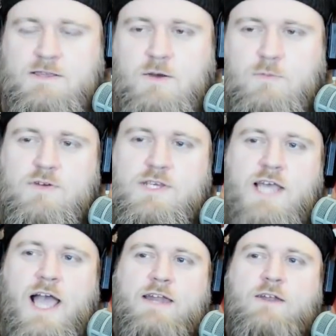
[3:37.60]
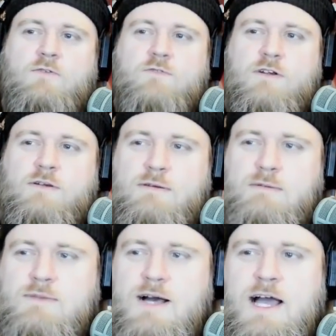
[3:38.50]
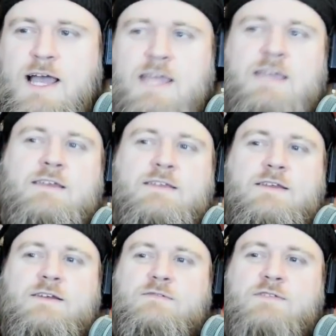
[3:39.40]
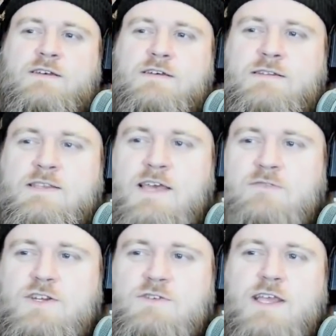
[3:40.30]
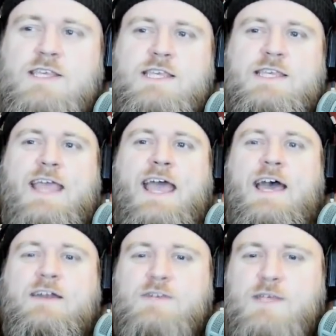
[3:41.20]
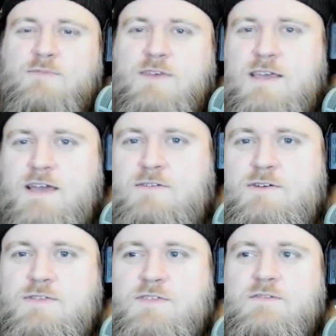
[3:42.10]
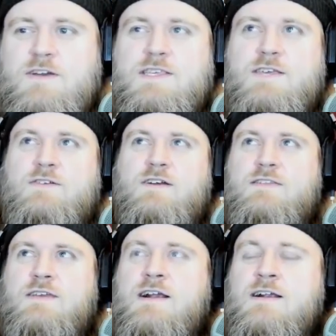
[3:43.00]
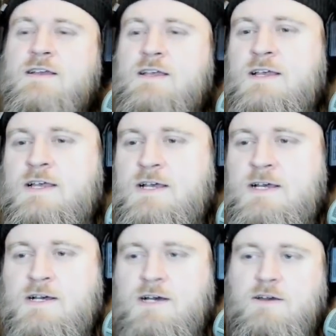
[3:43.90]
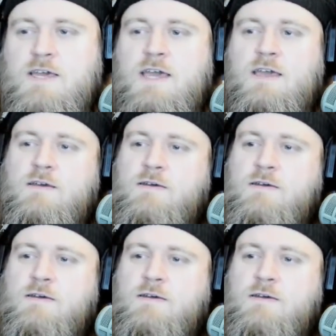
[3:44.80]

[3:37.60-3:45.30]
they're presided over by, you know, uh, Devin Tracy's dad or something. I don't know what the fuck is going on there. Okay.